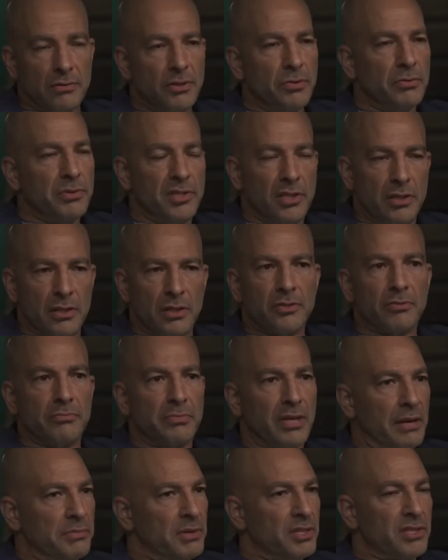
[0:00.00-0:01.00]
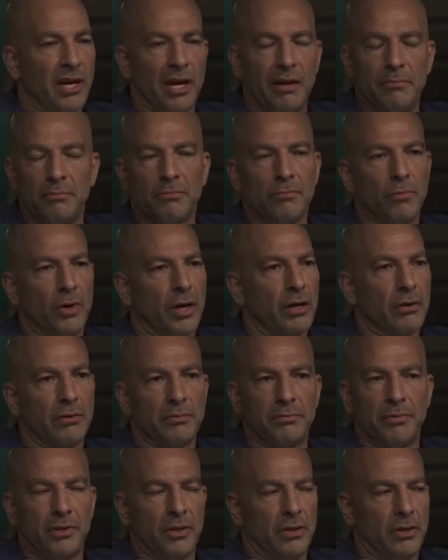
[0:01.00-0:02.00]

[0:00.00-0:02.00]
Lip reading: You would see this from time to time where,